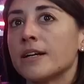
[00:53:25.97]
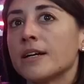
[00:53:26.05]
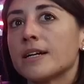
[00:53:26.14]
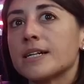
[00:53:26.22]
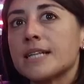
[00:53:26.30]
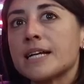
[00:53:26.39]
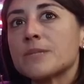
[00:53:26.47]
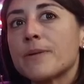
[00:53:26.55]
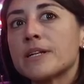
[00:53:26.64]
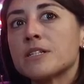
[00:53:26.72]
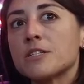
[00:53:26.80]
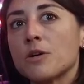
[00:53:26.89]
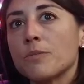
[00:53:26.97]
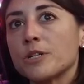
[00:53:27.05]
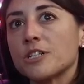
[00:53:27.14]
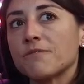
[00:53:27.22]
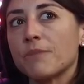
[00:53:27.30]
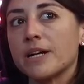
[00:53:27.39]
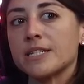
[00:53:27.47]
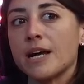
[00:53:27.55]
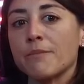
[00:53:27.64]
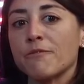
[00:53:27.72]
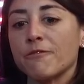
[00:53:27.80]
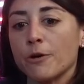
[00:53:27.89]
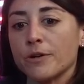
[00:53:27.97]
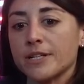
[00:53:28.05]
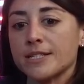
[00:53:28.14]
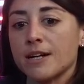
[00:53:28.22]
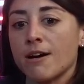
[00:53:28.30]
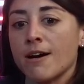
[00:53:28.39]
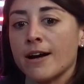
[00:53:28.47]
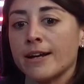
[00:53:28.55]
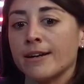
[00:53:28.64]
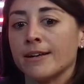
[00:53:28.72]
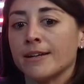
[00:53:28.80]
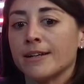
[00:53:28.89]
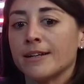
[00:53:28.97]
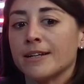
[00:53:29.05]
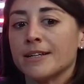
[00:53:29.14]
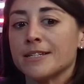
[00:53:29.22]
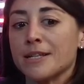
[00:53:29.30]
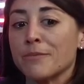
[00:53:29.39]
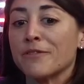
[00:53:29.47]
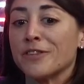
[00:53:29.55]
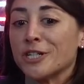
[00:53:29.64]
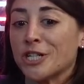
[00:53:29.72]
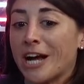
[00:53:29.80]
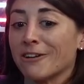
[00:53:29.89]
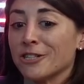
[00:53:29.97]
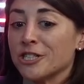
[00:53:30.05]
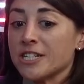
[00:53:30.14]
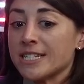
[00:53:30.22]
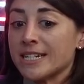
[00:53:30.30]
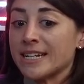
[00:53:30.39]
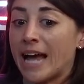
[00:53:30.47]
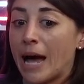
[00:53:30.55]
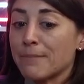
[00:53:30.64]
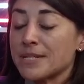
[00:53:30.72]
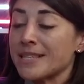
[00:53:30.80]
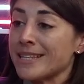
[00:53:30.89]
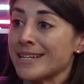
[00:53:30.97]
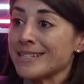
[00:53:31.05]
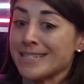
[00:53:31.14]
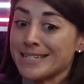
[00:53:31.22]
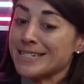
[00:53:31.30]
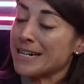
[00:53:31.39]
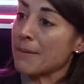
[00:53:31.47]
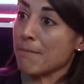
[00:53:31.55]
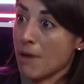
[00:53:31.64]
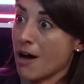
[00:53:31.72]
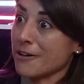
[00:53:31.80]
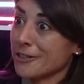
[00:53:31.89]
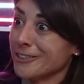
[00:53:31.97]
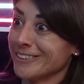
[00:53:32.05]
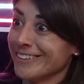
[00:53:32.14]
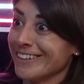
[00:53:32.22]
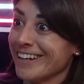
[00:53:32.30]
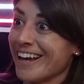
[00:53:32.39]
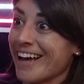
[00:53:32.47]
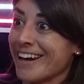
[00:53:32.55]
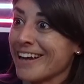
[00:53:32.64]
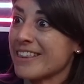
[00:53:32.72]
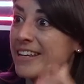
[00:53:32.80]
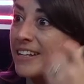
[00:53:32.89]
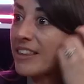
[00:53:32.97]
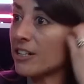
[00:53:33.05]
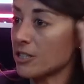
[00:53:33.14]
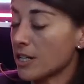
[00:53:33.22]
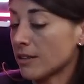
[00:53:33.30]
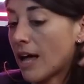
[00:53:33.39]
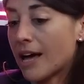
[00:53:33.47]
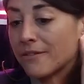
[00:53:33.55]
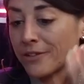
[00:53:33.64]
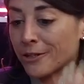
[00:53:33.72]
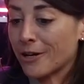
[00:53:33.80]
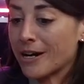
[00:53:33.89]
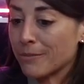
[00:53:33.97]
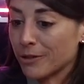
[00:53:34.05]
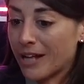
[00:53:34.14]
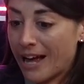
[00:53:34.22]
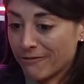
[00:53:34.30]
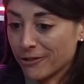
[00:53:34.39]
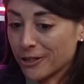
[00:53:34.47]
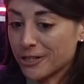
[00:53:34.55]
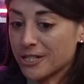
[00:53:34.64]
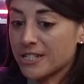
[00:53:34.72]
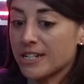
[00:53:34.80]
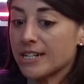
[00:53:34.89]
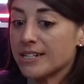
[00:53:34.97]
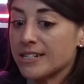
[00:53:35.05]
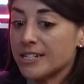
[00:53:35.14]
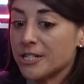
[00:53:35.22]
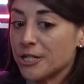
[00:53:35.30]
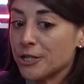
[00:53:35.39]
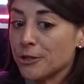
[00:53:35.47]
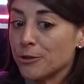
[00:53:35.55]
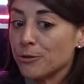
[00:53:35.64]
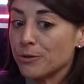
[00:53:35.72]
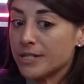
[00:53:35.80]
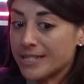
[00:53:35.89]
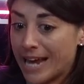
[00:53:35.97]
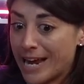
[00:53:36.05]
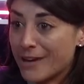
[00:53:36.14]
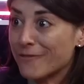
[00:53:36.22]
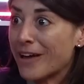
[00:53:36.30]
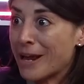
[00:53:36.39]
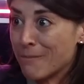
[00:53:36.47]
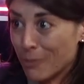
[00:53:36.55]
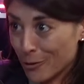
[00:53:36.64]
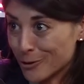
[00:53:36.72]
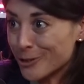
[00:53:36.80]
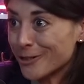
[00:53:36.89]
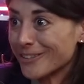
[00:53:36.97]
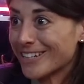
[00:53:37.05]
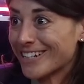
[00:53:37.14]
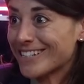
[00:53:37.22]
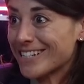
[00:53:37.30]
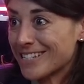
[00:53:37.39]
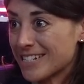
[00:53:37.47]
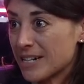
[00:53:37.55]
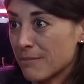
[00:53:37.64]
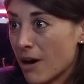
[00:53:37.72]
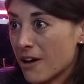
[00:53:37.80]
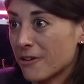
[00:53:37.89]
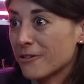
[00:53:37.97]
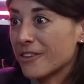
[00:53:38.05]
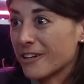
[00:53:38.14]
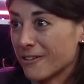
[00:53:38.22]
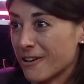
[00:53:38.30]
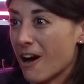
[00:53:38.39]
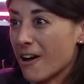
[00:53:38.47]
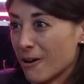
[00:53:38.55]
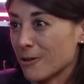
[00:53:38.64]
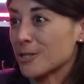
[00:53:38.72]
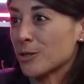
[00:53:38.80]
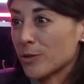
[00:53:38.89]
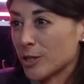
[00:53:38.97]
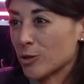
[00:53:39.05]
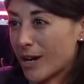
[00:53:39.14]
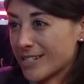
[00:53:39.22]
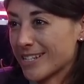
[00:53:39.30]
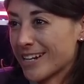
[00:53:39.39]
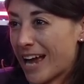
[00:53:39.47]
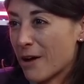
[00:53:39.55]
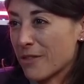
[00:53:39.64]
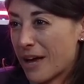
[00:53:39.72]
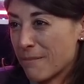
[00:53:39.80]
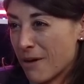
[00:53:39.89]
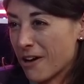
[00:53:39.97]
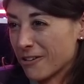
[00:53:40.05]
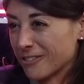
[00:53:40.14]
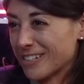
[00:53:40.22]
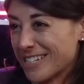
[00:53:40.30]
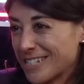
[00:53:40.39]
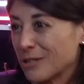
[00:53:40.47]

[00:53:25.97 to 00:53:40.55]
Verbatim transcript: because I spend so much of my time focused on some of the challenges and gaps in the existing model. And I think there's a lot of incredible efforts to save and bolster the existing model that are not also addressing how that model is still